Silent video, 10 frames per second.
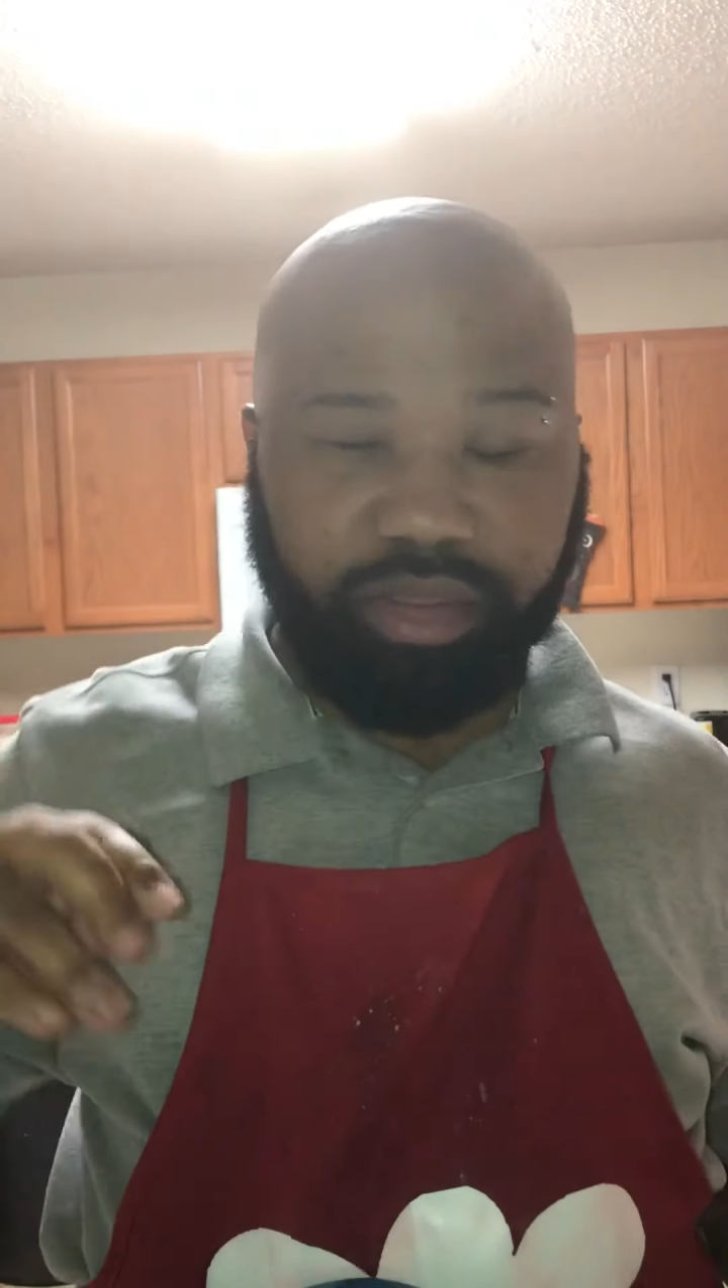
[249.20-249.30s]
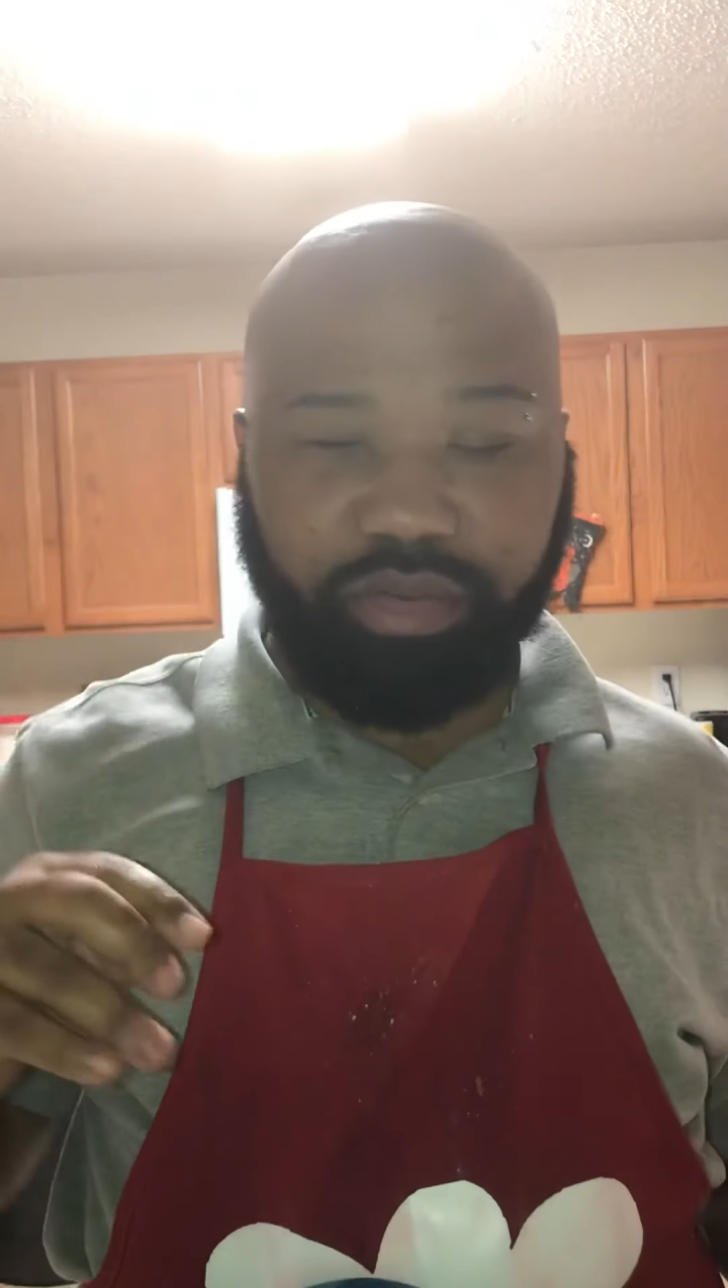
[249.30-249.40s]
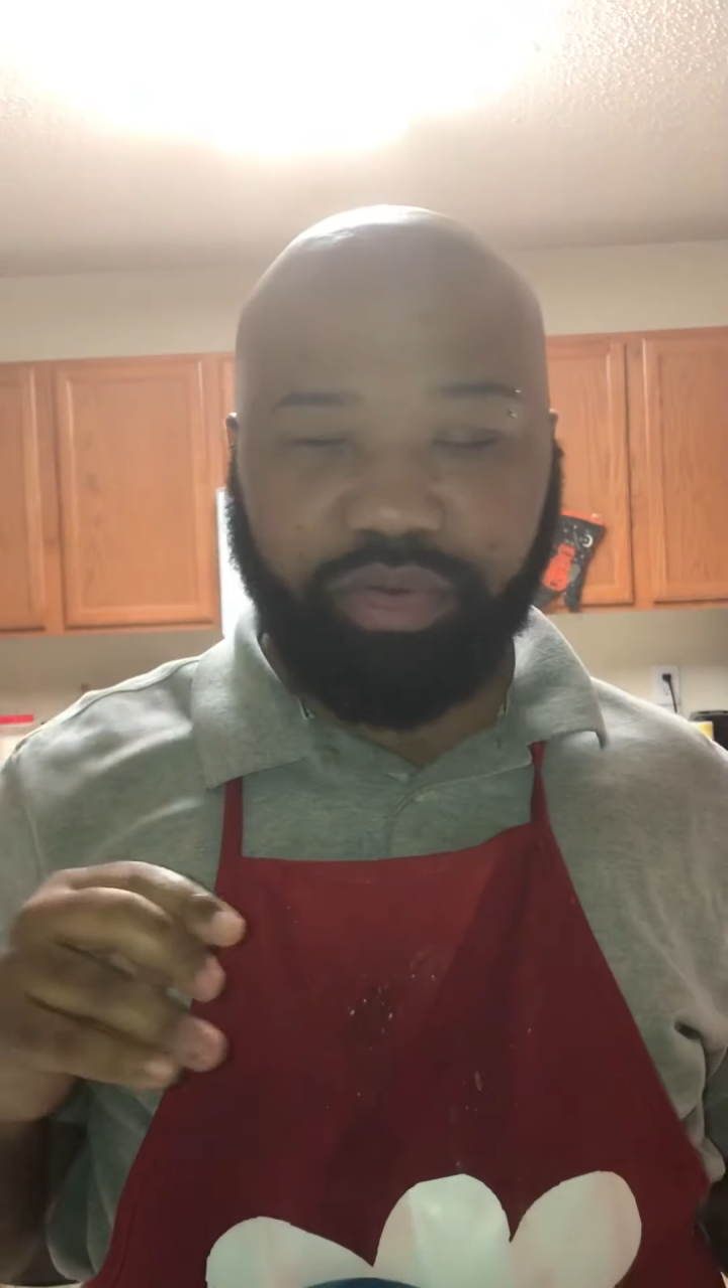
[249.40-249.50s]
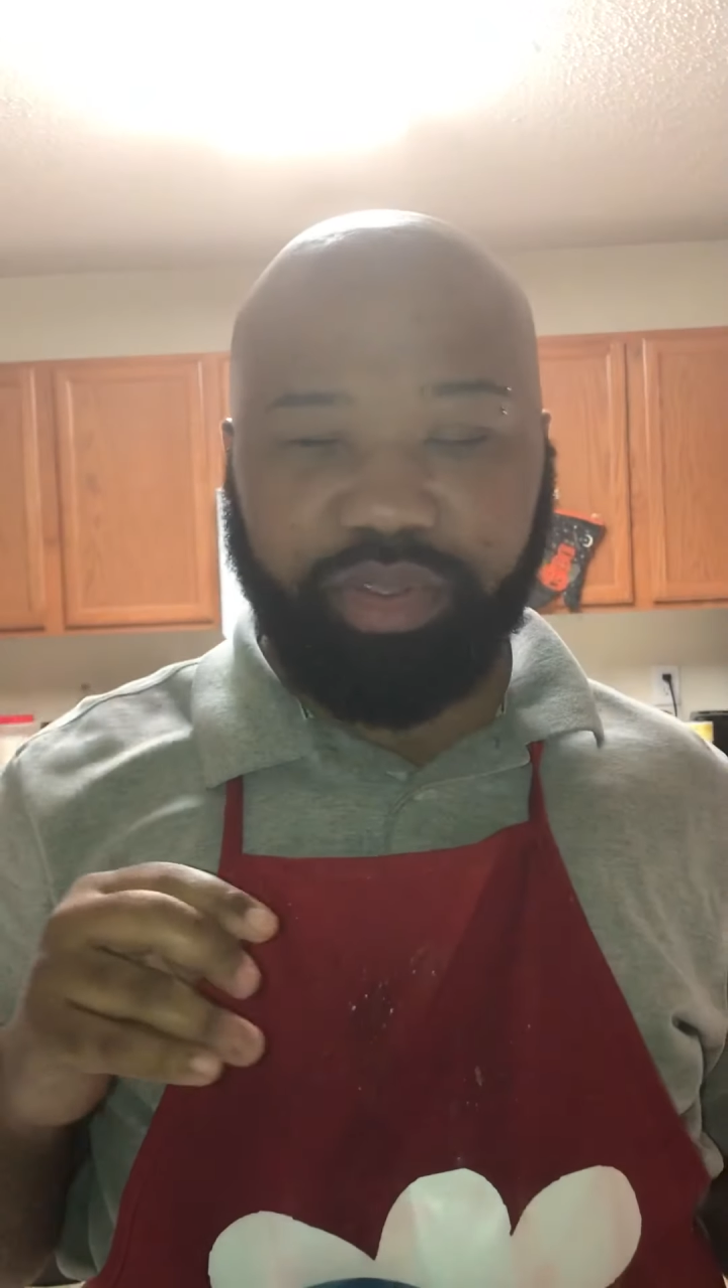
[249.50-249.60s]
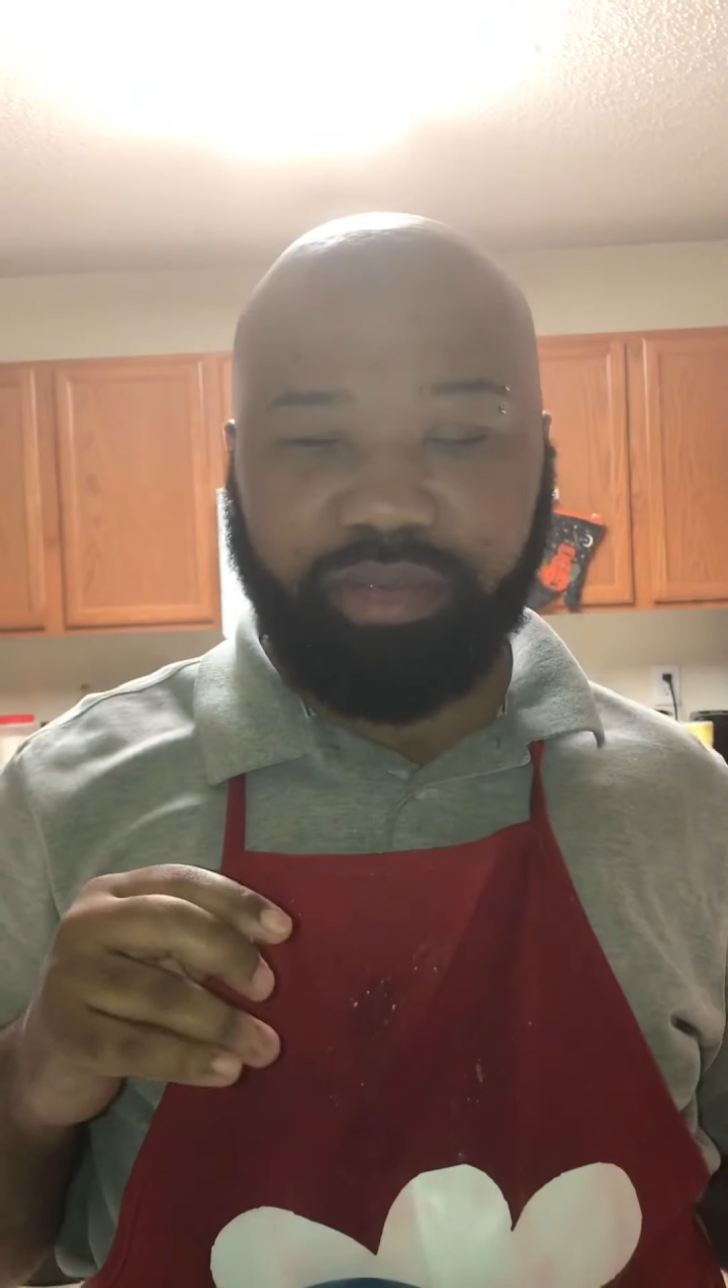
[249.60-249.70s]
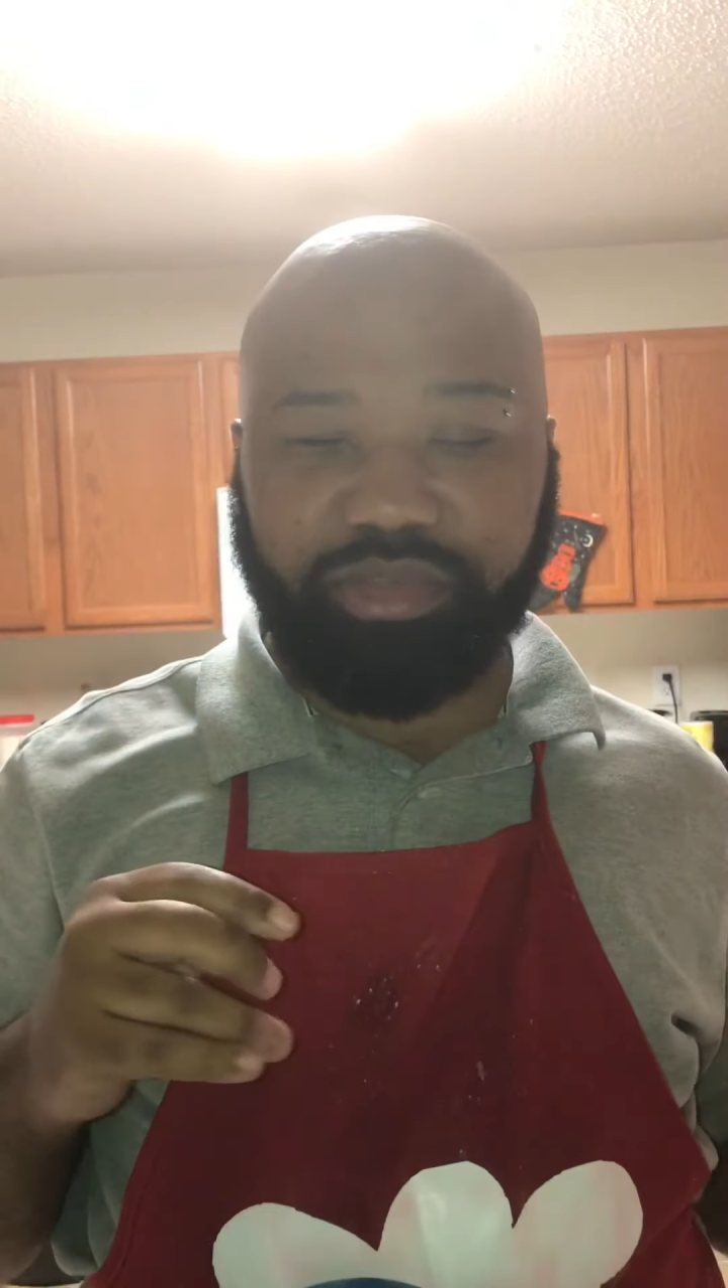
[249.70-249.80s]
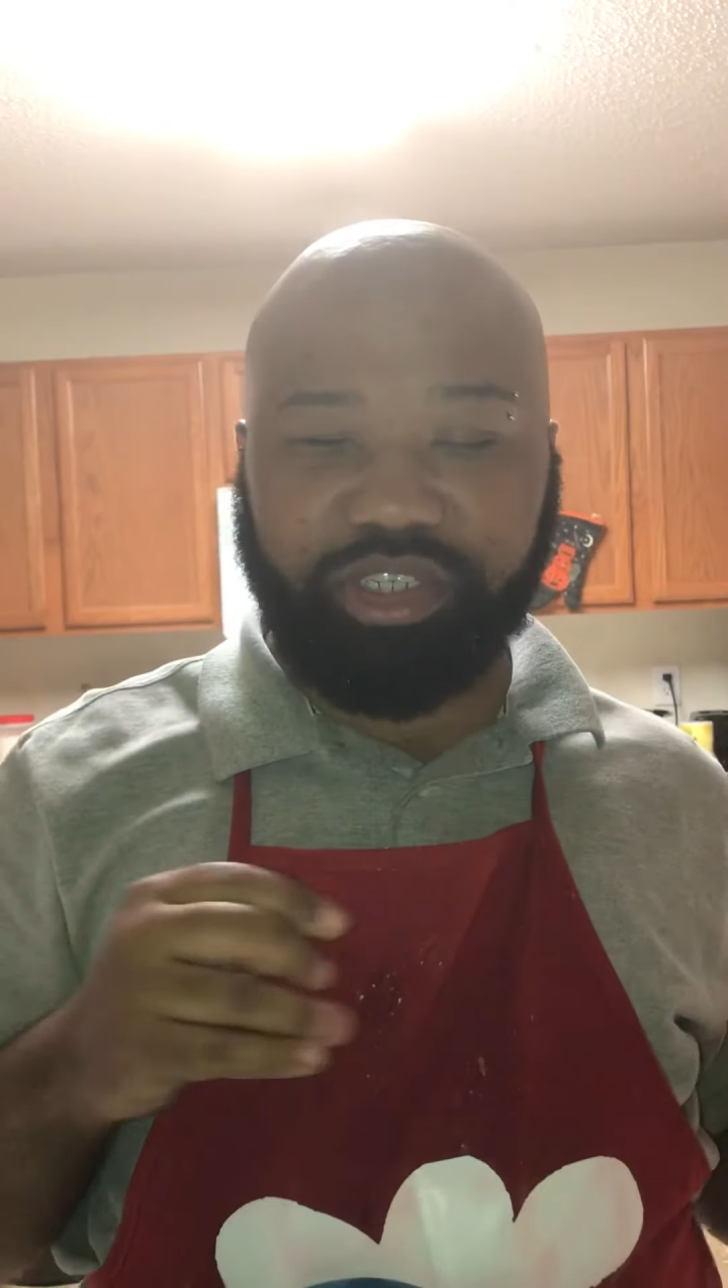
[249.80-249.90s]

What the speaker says: the cream